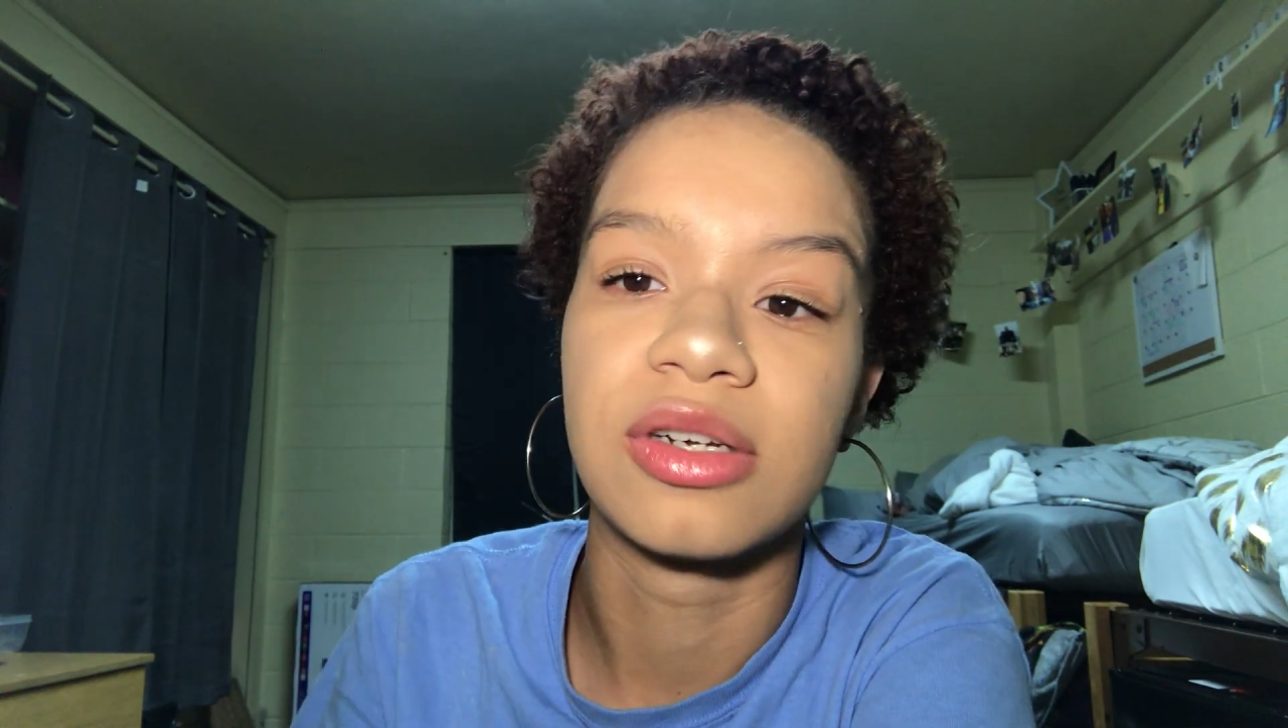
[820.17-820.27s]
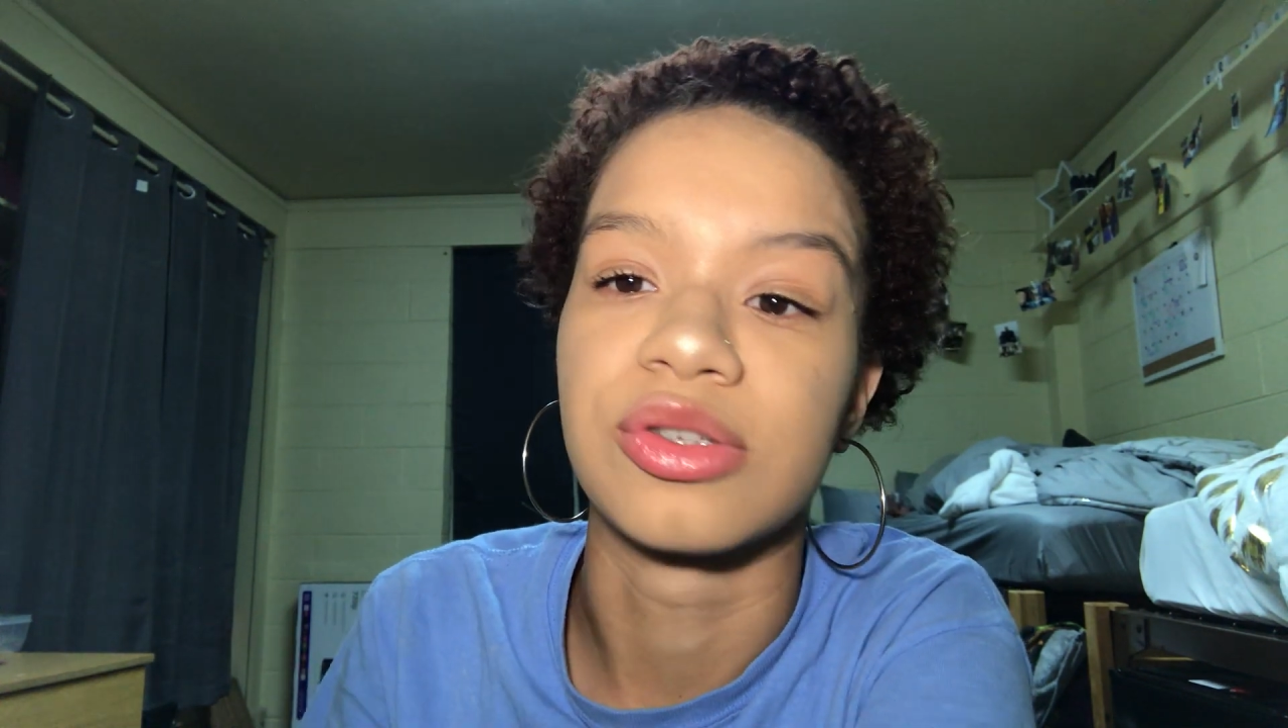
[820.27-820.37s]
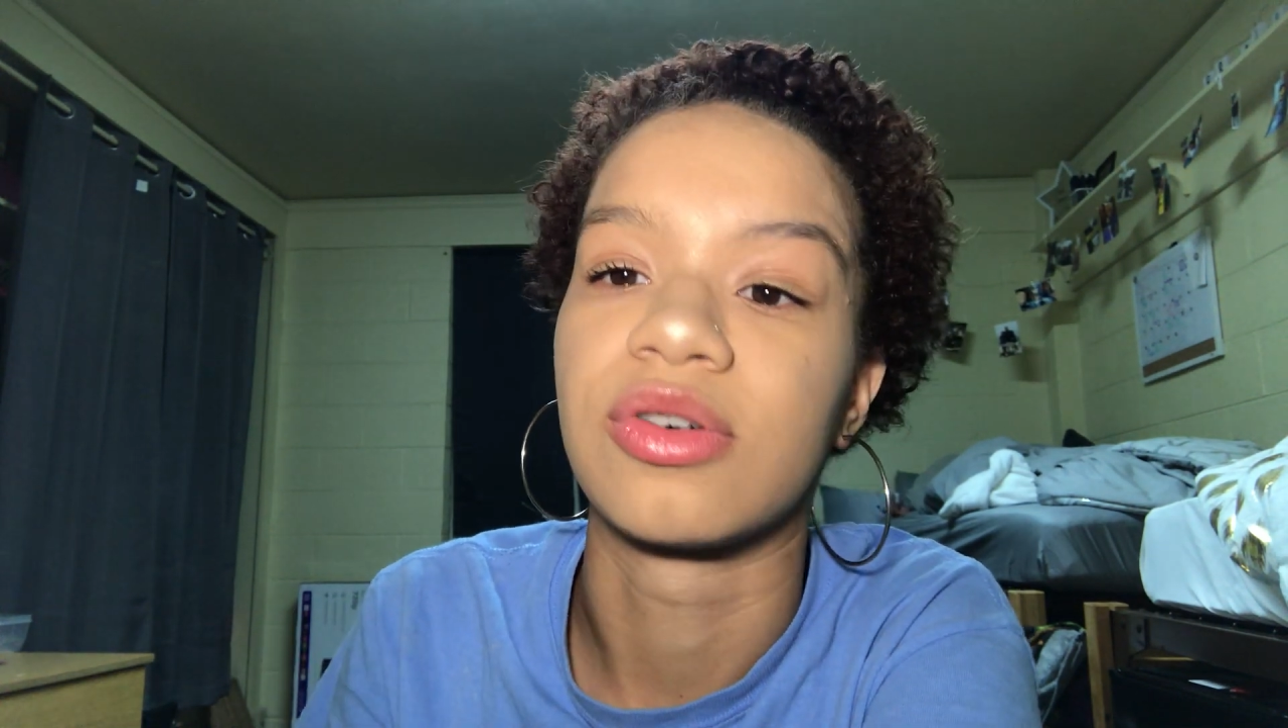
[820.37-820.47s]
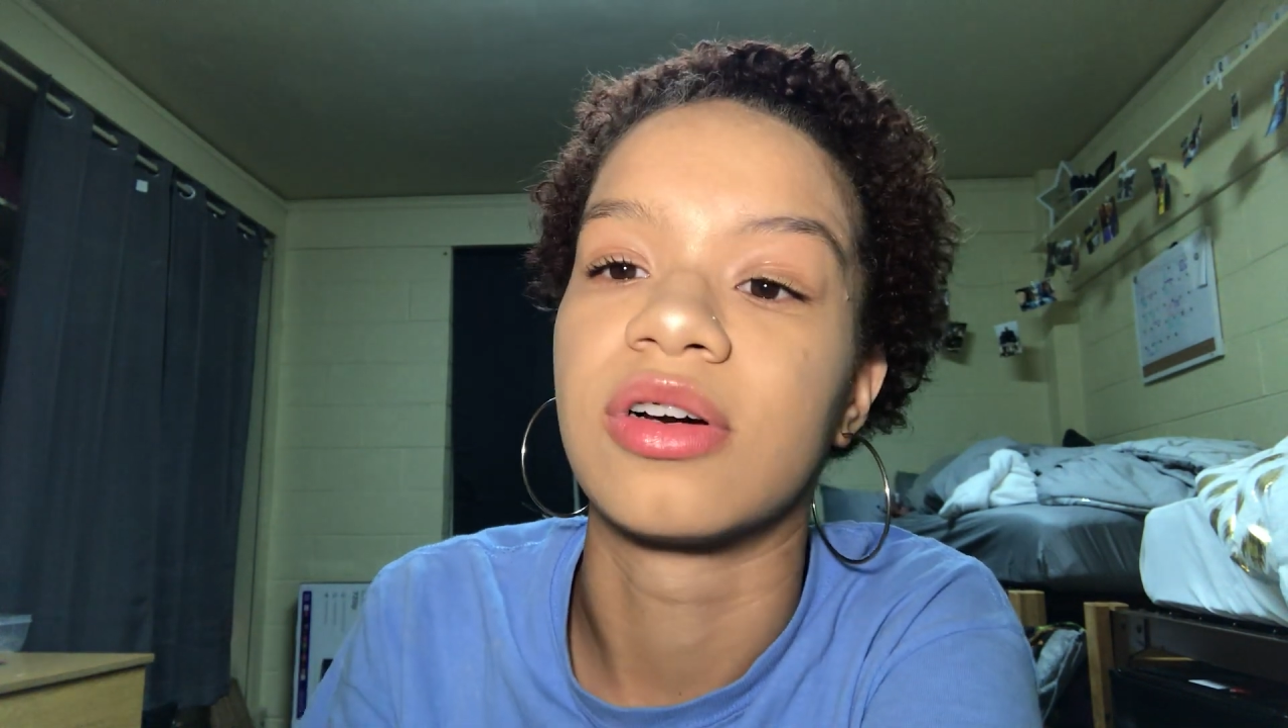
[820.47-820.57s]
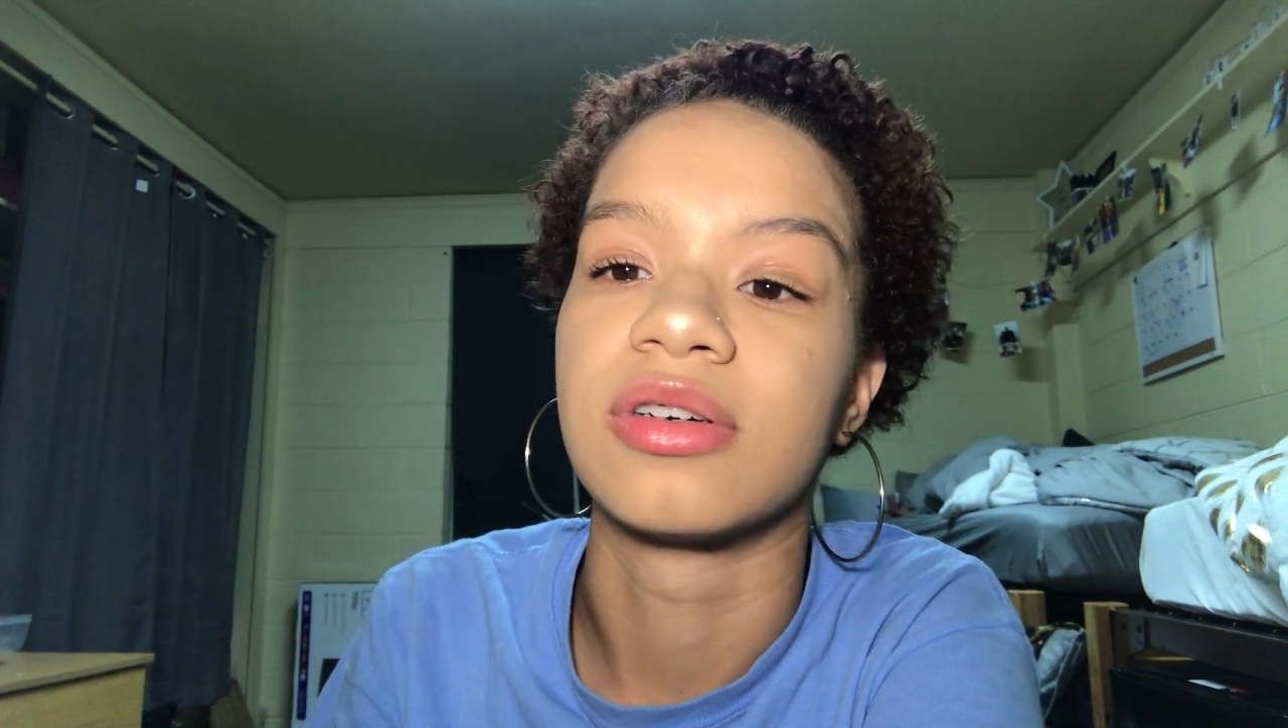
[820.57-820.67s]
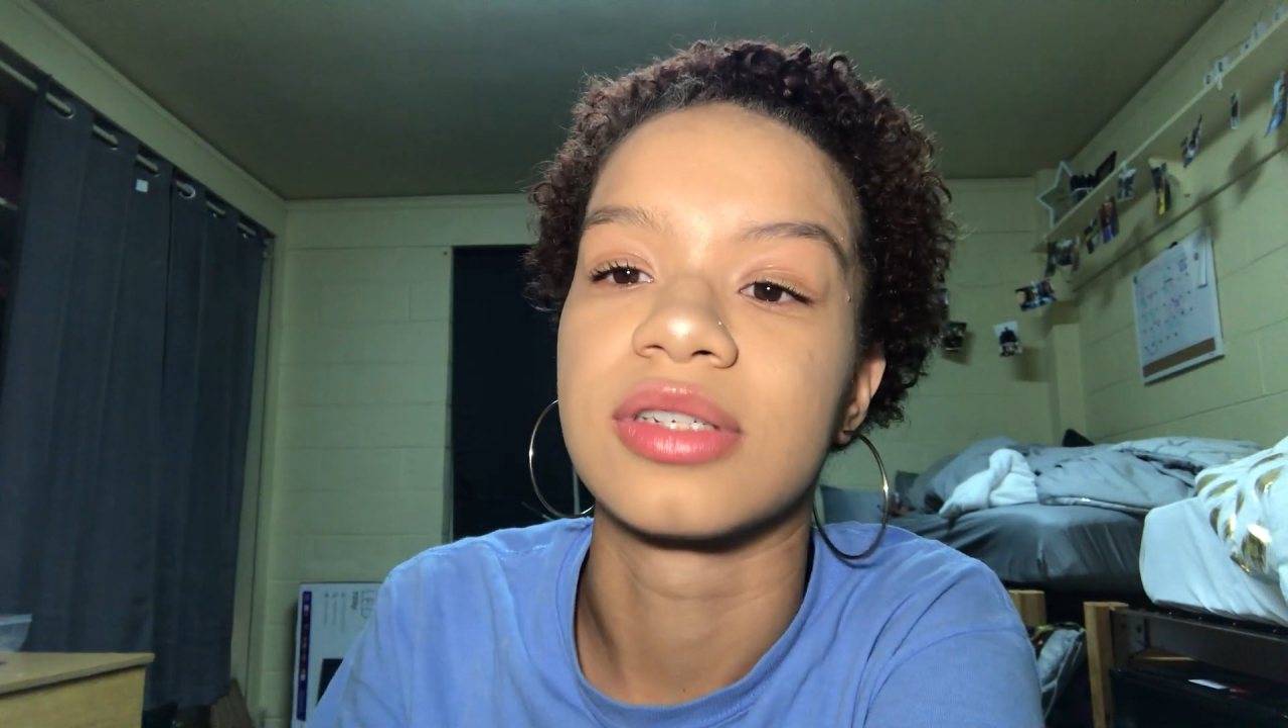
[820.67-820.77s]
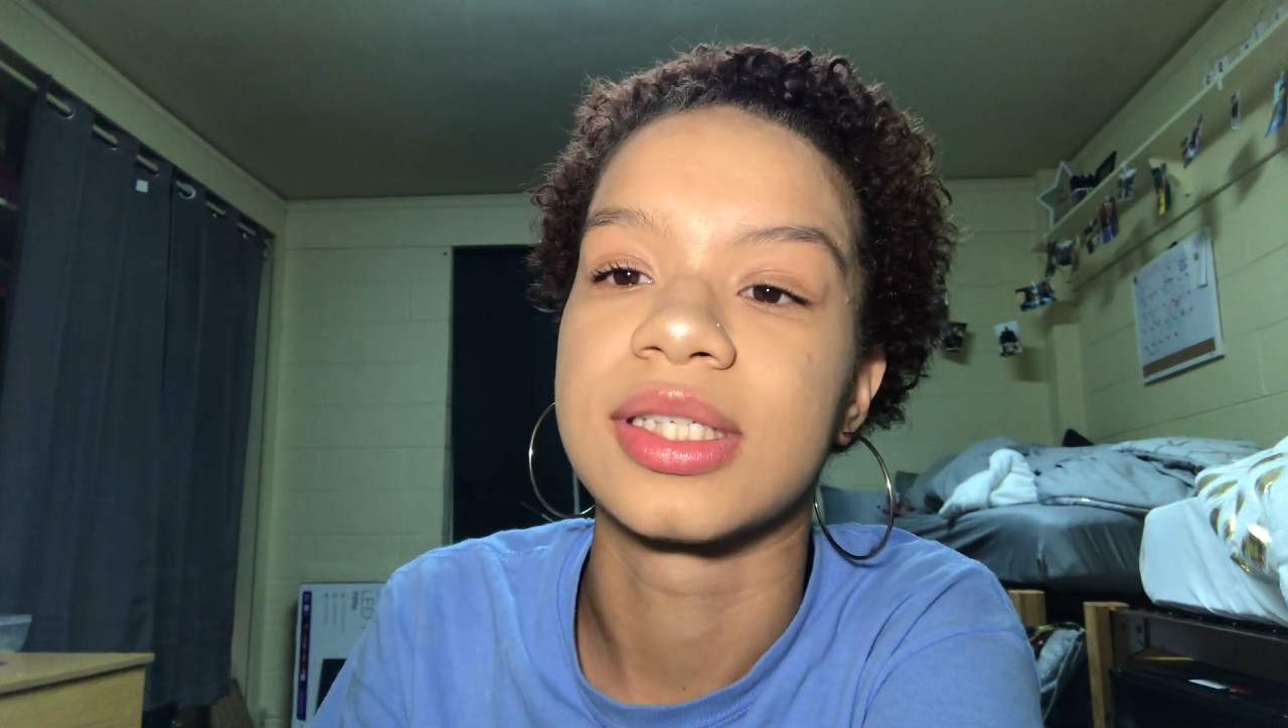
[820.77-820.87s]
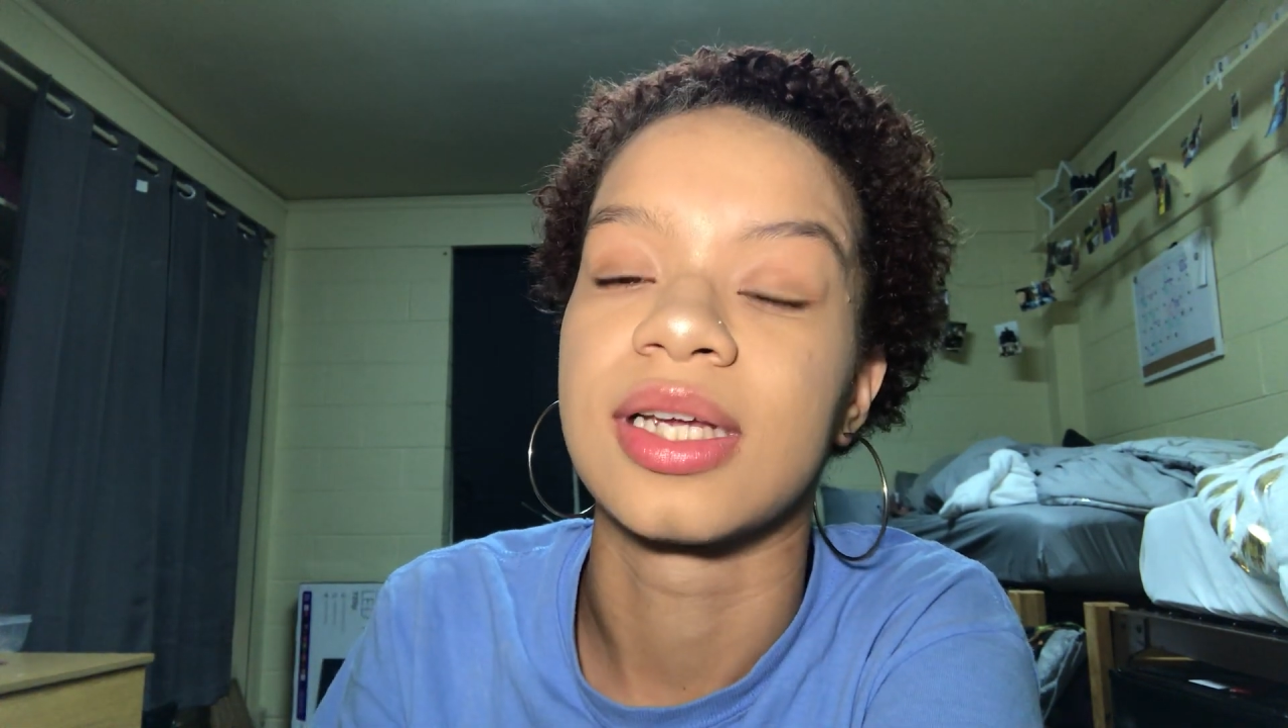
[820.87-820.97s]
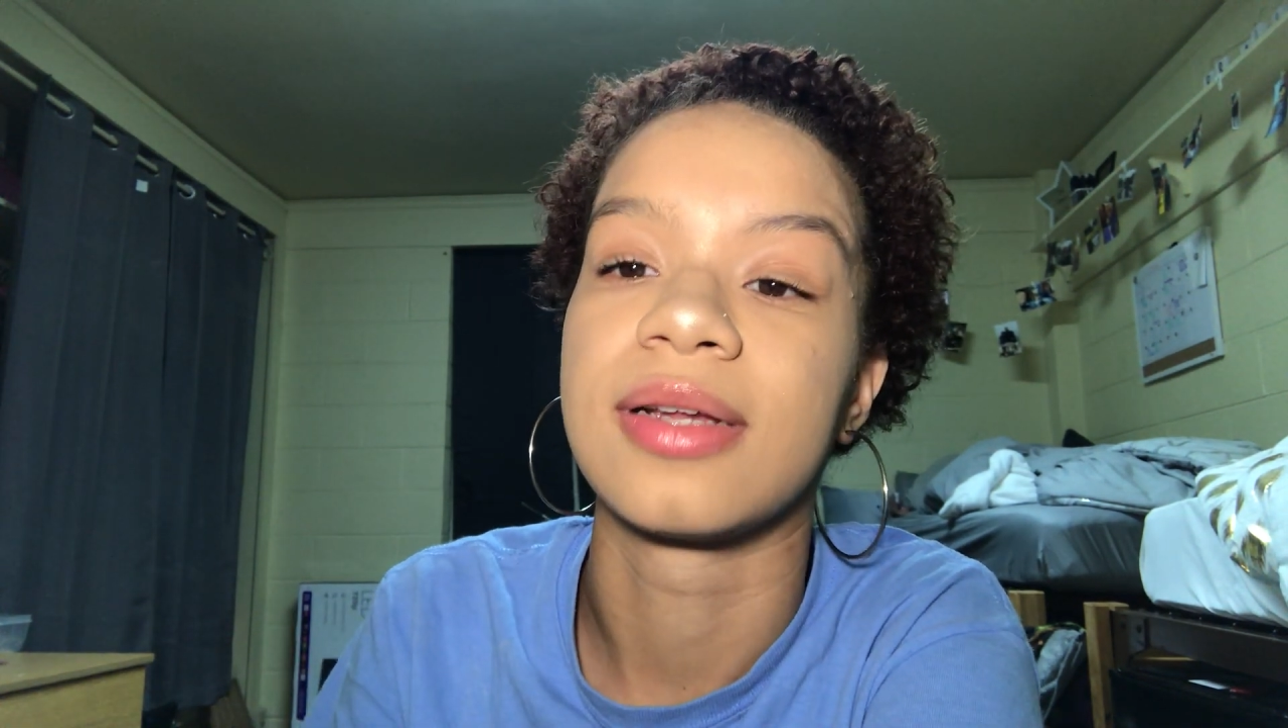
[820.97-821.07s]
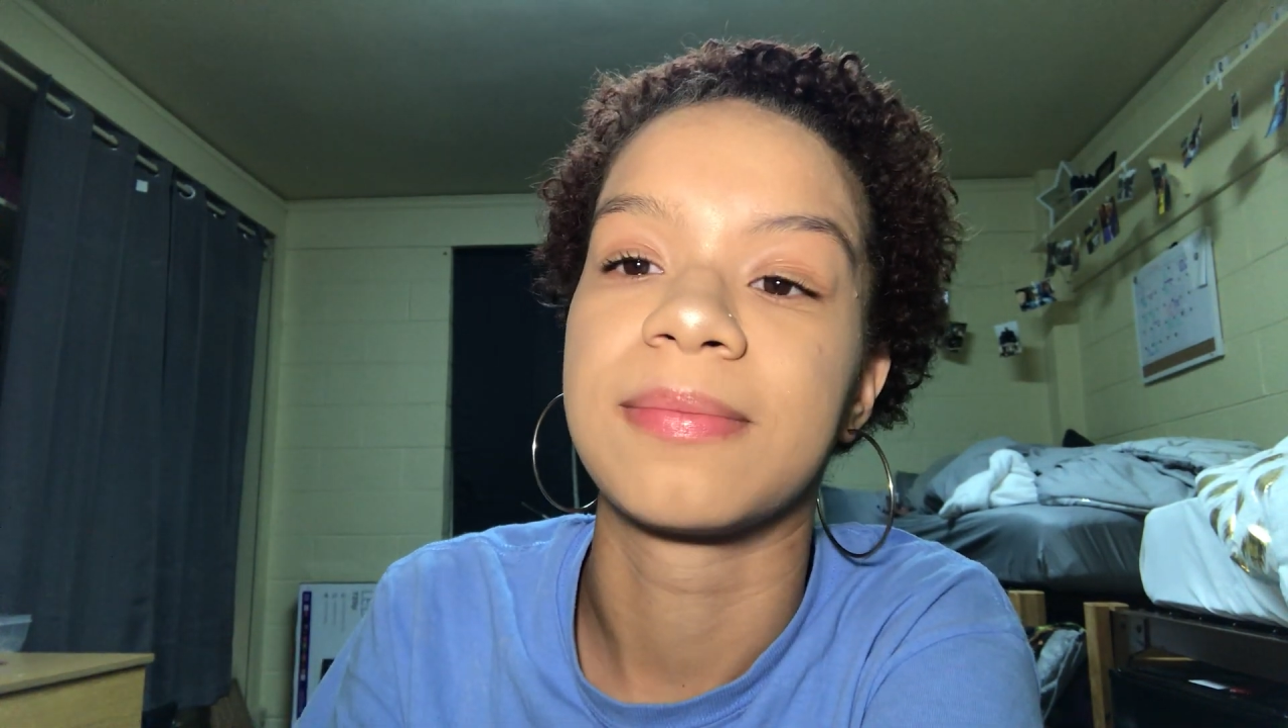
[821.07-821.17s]
on the
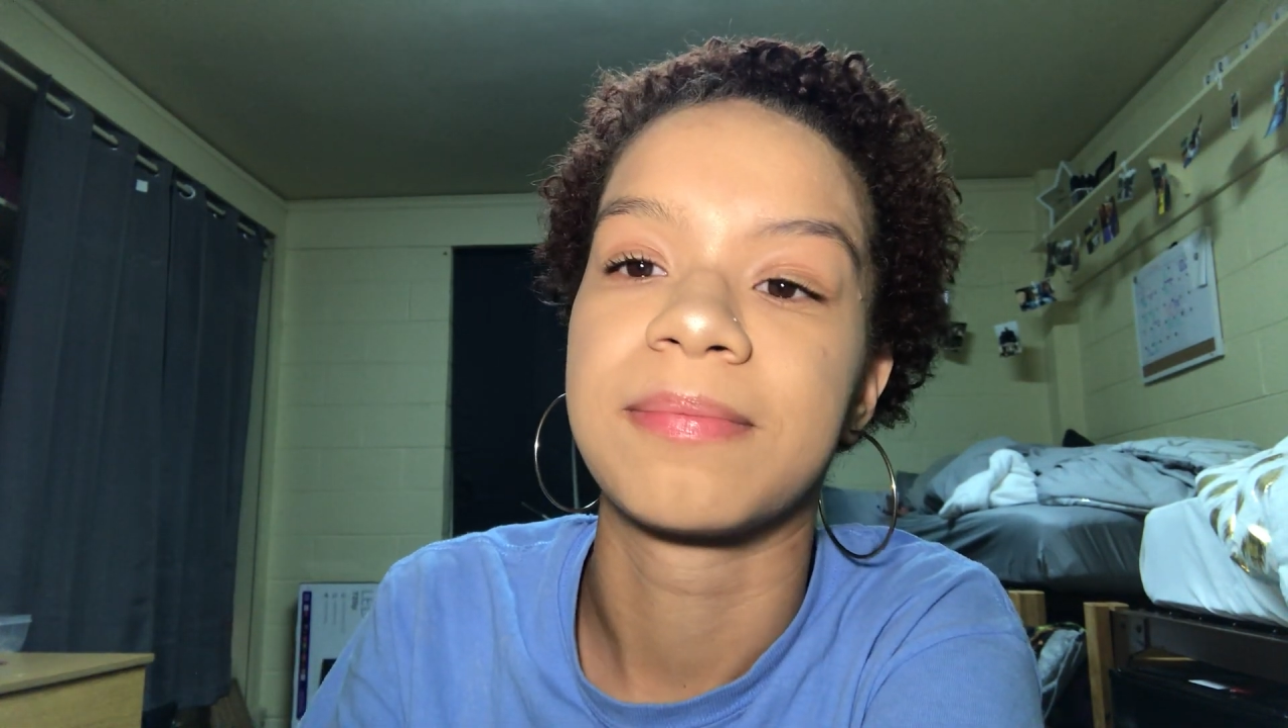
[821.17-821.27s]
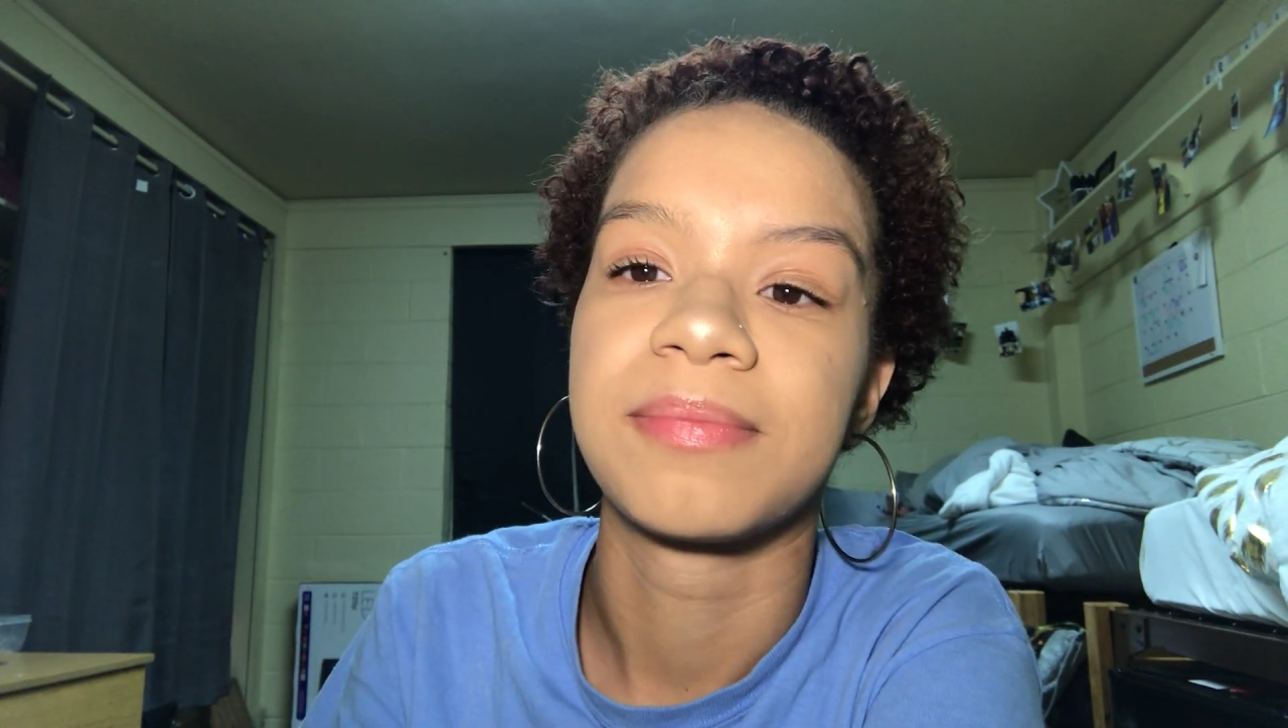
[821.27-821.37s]
cross. Like,